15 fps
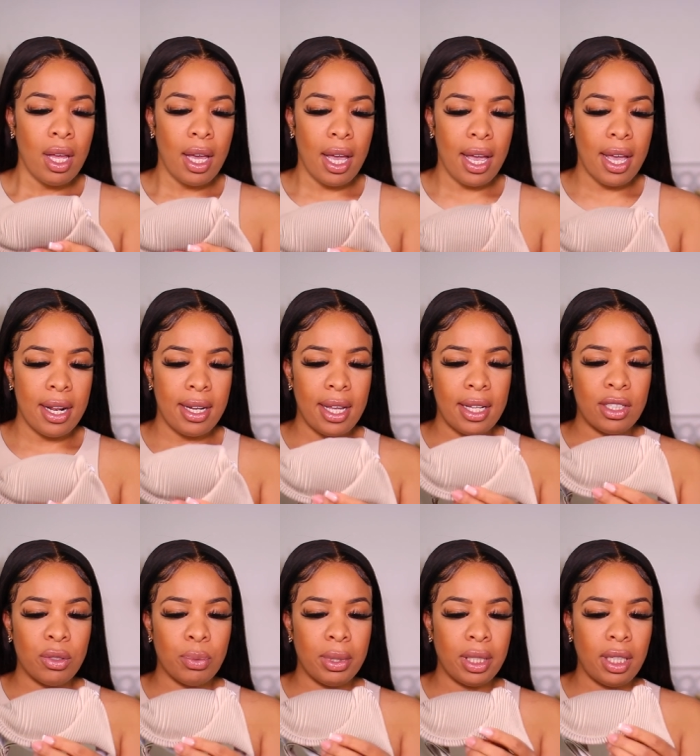and
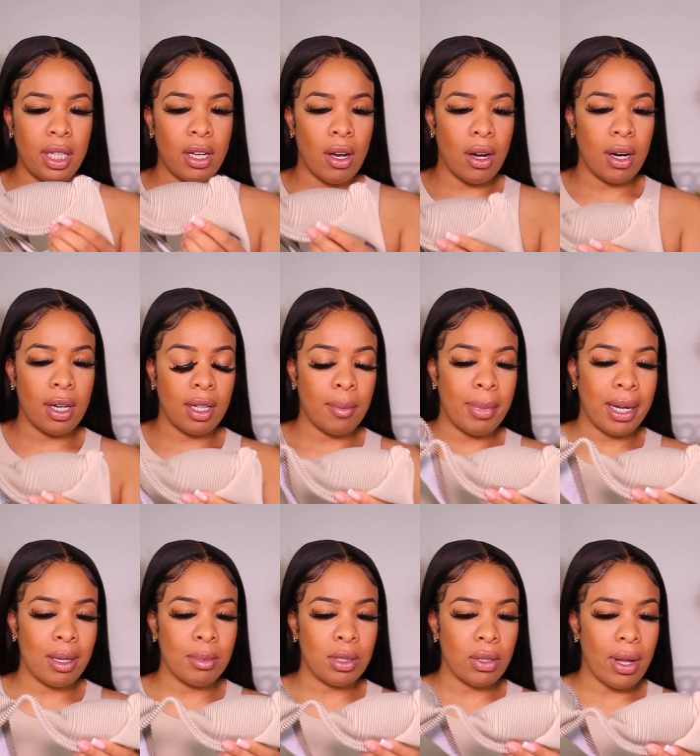it's really hard at the
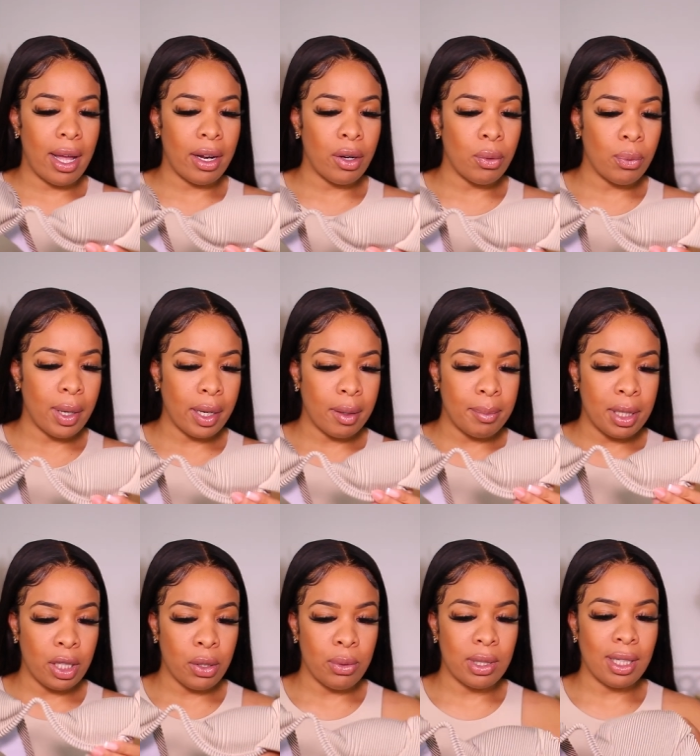bottom so I don't
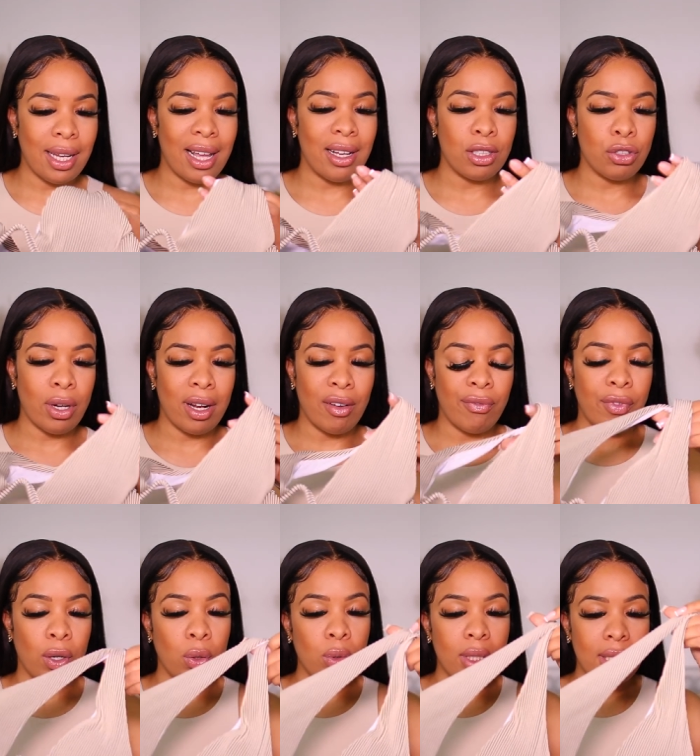recommend you to like try to
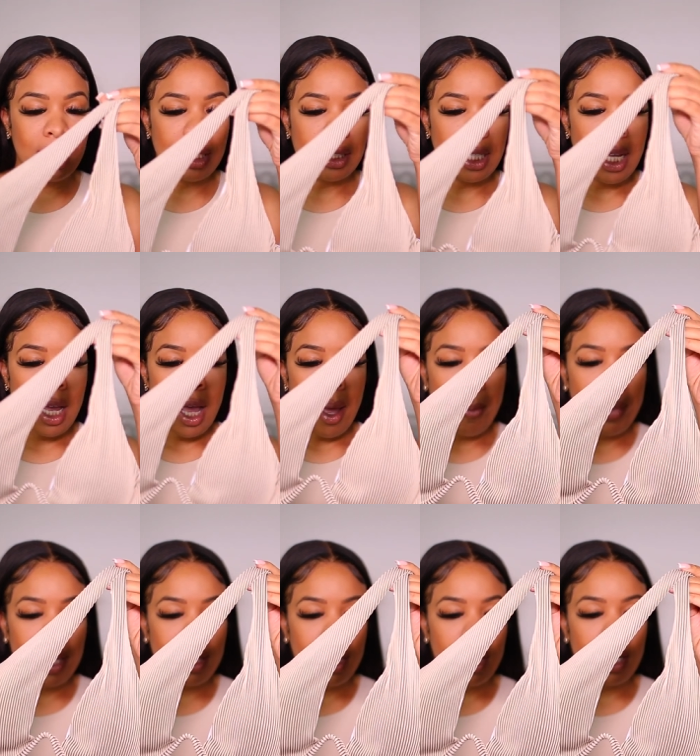fold this
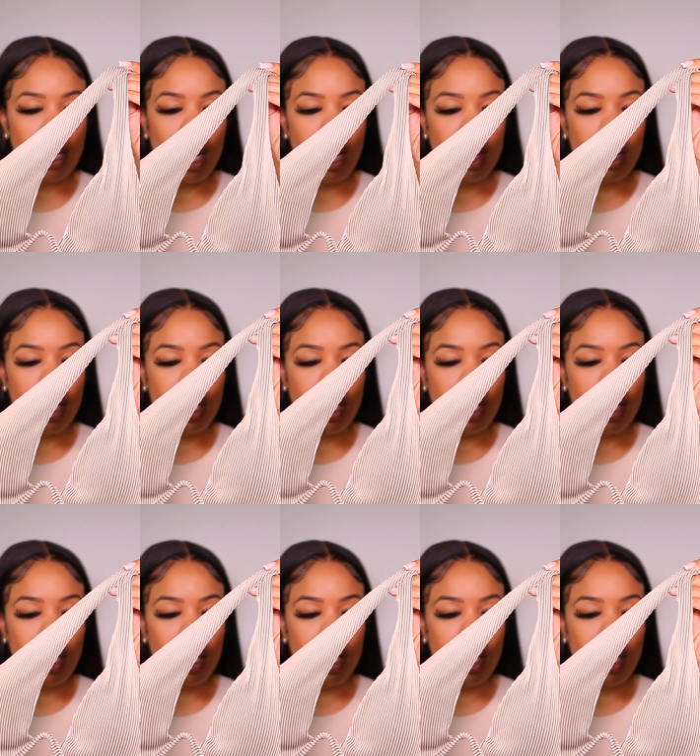but then